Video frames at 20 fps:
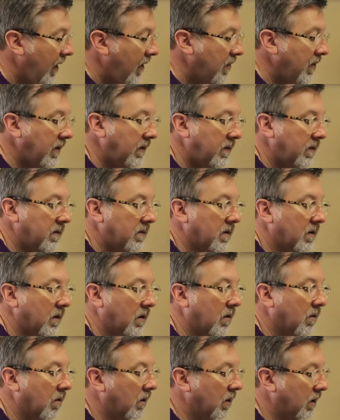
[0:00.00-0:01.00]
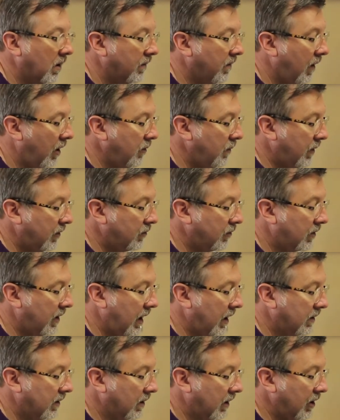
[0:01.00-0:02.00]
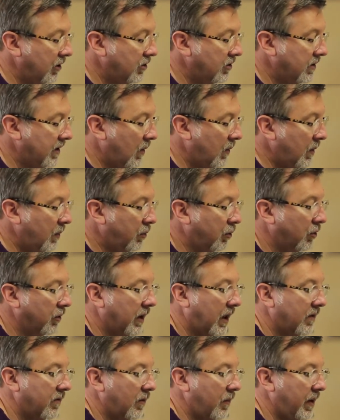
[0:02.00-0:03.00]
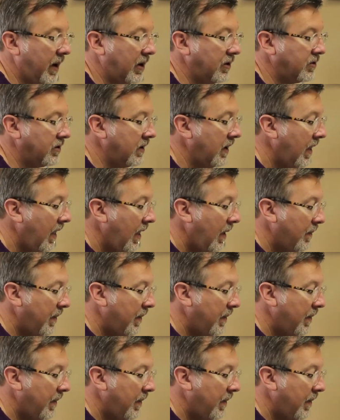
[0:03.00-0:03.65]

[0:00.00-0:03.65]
This is an acrylic volumetric calculation that we pulled out of a patient.